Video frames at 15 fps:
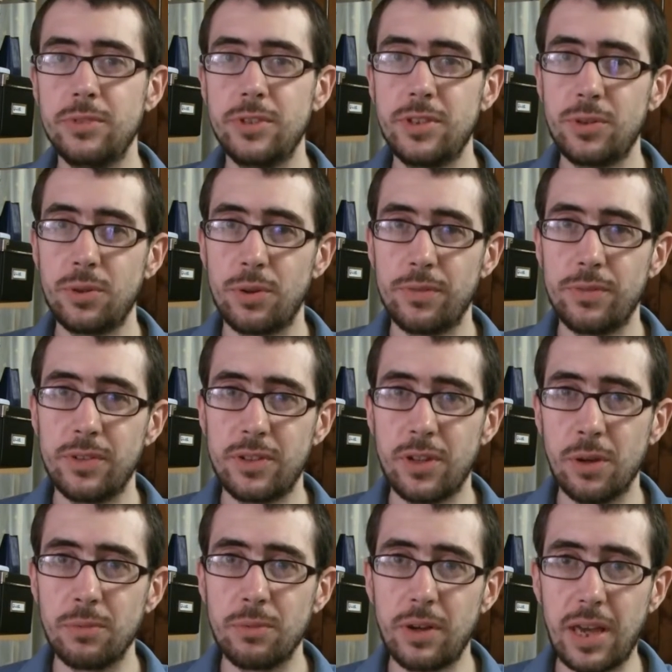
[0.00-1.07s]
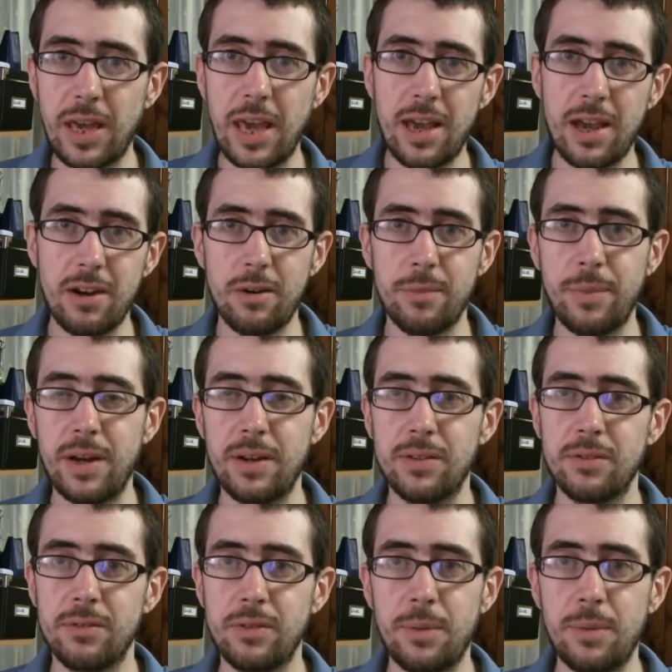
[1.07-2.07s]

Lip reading: sort of don't care about the